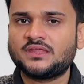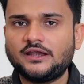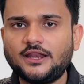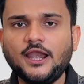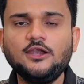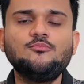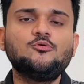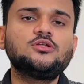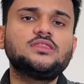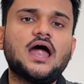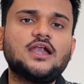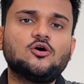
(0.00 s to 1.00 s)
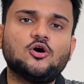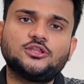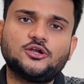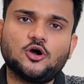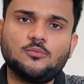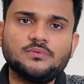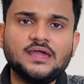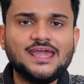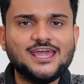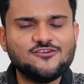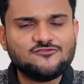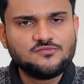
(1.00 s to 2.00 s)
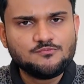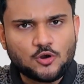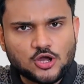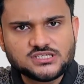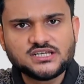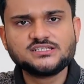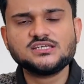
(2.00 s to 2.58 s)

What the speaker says: Try to put that on the top. If projects